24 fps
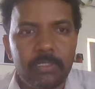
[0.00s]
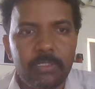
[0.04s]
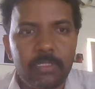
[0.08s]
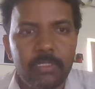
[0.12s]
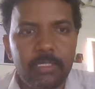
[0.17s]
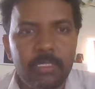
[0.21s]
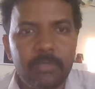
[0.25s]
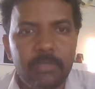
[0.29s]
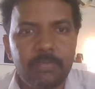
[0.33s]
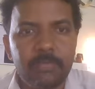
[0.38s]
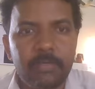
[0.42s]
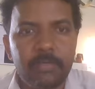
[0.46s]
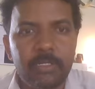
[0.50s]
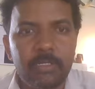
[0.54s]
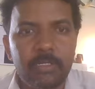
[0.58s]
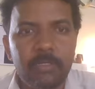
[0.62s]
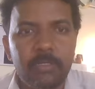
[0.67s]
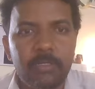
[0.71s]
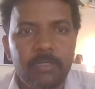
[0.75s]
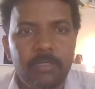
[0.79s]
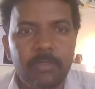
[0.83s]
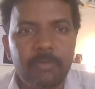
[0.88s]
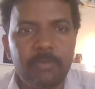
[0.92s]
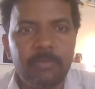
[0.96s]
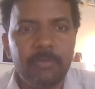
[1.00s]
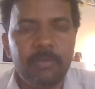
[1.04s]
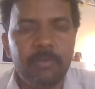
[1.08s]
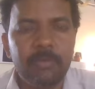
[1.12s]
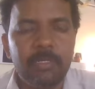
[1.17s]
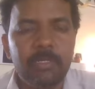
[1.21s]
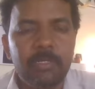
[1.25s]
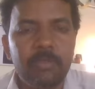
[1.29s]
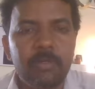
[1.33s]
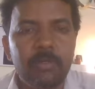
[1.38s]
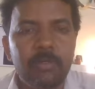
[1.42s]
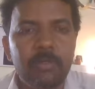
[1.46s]
And for if you
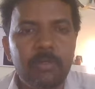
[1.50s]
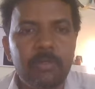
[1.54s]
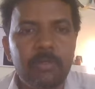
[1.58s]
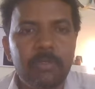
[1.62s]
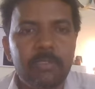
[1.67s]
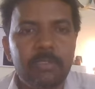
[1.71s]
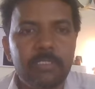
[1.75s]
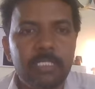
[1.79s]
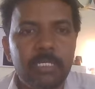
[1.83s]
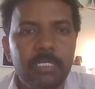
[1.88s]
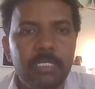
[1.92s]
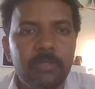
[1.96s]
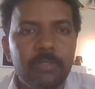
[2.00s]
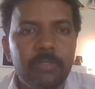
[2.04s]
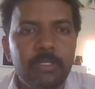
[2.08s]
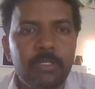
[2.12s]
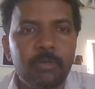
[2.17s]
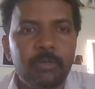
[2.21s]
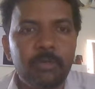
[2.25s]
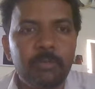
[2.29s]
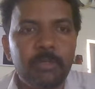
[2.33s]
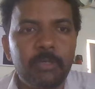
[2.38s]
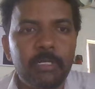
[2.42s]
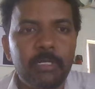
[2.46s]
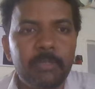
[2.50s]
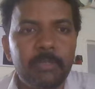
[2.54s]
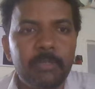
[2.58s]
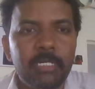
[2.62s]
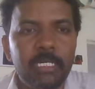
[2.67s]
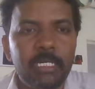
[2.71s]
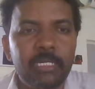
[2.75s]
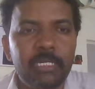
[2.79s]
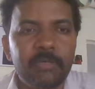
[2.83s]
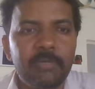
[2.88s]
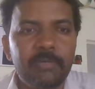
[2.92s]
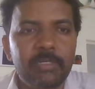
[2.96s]
want to check out the output of
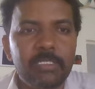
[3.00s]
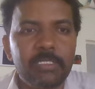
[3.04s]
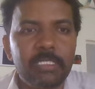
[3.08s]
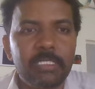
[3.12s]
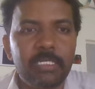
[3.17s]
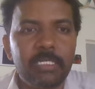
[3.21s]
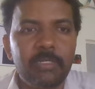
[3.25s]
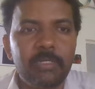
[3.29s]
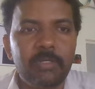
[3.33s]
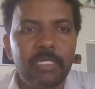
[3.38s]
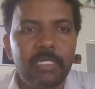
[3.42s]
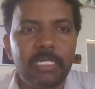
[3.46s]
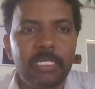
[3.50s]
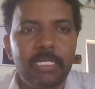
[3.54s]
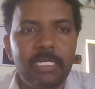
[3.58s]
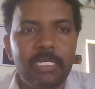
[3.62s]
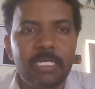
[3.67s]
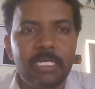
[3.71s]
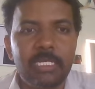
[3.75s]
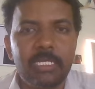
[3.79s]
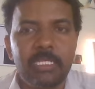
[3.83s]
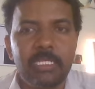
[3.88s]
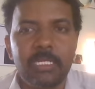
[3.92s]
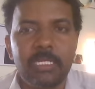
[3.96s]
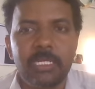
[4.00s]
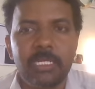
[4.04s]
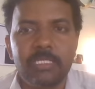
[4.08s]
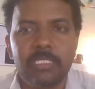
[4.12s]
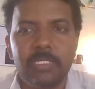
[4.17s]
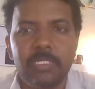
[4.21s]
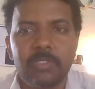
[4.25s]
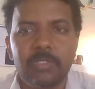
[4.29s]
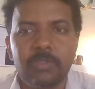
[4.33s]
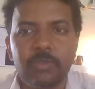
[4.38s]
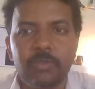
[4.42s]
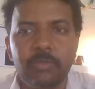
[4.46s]
the rectifiers, then you can click on the
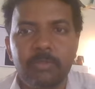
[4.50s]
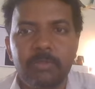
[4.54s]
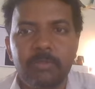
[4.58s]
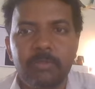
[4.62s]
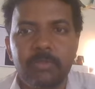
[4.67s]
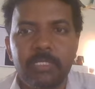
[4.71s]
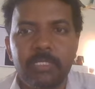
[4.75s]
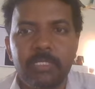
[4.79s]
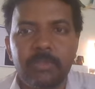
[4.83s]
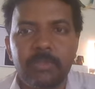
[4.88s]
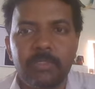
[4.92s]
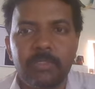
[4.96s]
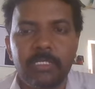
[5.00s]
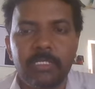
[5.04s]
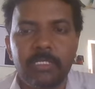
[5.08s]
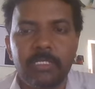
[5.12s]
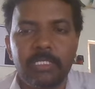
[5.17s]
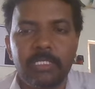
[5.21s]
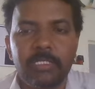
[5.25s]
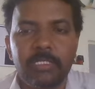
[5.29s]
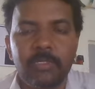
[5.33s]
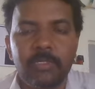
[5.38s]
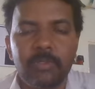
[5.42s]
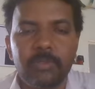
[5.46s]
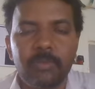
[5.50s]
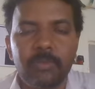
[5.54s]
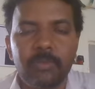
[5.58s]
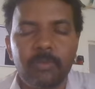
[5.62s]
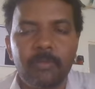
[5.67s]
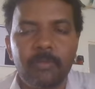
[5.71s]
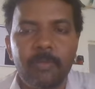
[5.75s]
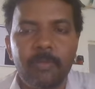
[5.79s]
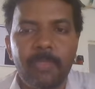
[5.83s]
oscilloscope. This is the oscilloscope.